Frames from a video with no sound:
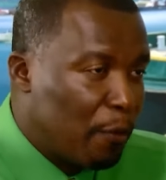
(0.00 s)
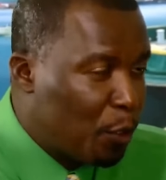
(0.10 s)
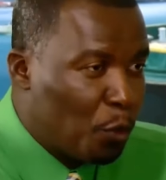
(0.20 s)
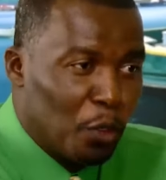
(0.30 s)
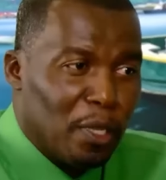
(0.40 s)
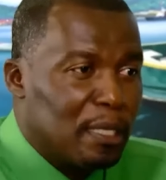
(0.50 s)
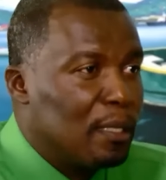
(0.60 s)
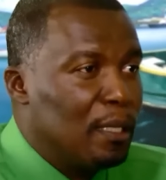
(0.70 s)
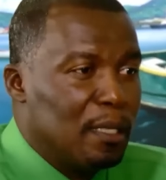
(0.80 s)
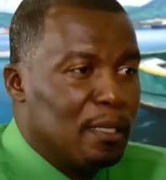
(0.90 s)
Even if you don't know,
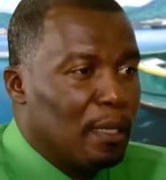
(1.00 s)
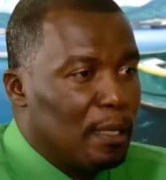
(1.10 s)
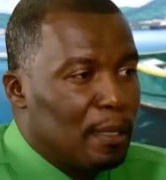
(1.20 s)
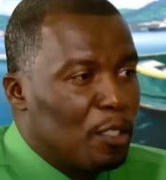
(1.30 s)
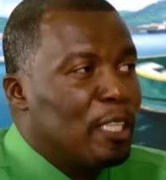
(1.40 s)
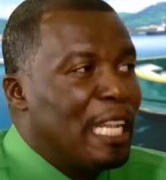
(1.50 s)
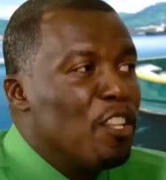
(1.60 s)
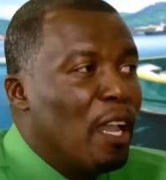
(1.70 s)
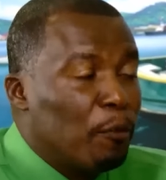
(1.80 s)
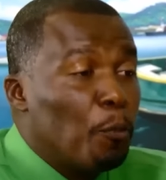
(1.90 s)
it is. So then
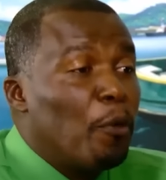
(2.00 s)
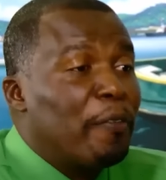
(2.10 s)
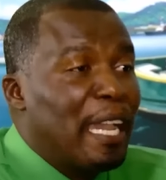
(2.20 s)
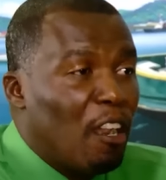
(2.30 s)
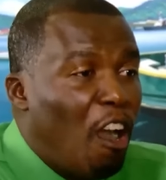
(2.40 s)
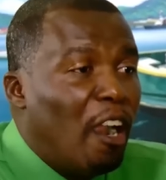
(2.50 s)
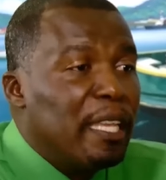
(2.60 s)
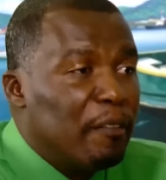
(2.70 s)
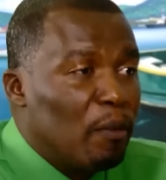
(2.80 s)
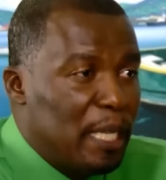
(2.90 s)
you have to provide all the
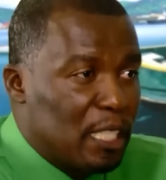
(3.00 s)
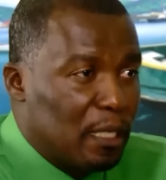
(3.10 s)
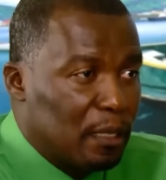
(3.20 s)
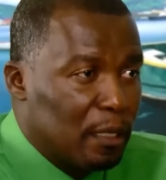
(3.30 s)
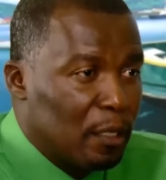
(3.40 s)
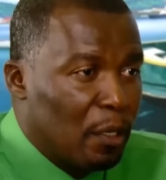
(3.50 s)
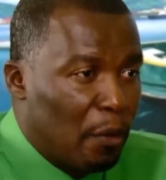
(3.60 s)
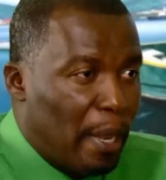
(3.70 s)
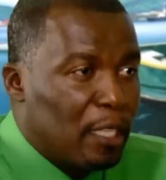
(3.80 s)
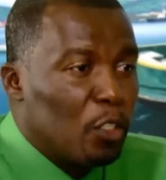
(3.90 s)
information,
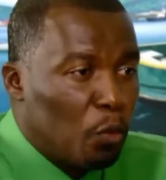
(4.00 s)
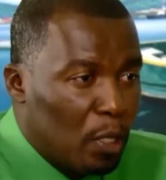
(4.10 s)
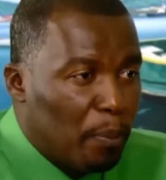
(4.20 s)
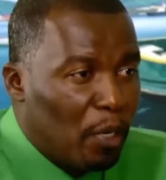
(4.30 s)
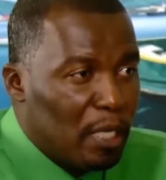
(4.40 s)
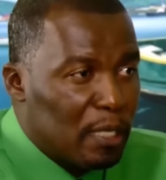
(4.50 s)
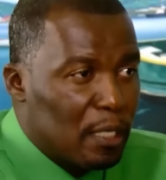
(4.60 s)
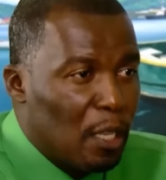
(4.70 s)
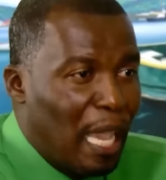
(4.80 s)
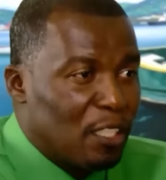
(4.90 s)
right, to the police
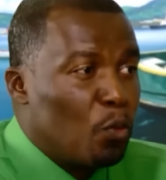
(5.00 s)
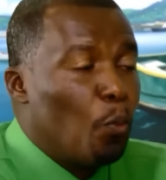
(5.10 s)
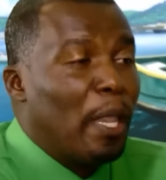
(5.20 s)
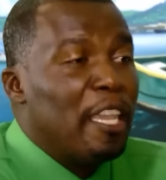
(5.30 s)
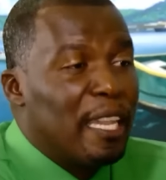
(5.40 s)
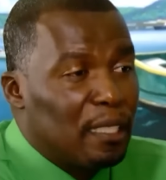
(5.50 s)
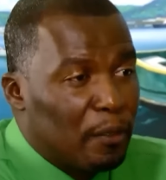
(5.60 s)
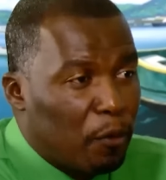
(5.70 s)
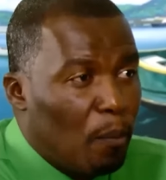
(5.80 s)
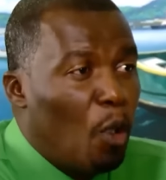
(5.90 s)
as to where you get it
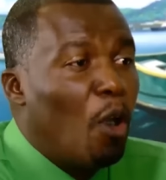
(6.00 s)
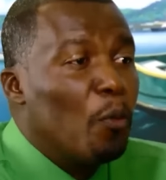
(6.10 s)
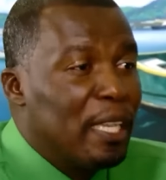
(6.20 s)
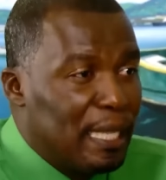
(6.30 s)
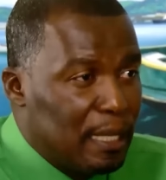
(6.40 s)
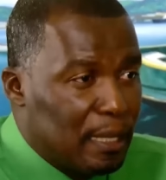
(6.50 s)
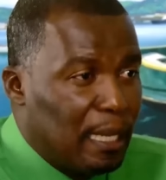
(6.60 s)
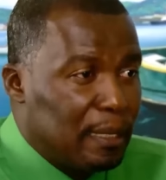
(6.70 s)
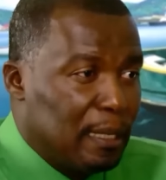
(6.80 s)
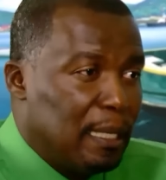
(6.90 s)
from, how you get it,
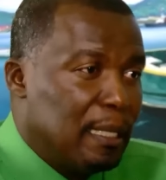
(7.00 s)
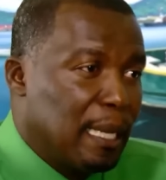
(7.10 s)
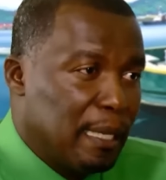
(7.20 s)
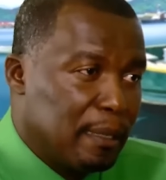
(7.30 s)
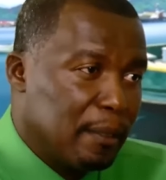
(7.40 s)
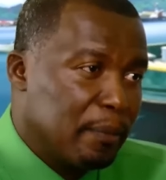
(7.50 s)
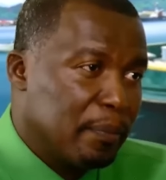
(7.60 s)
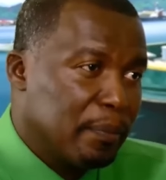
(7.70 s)
and that kind of thing.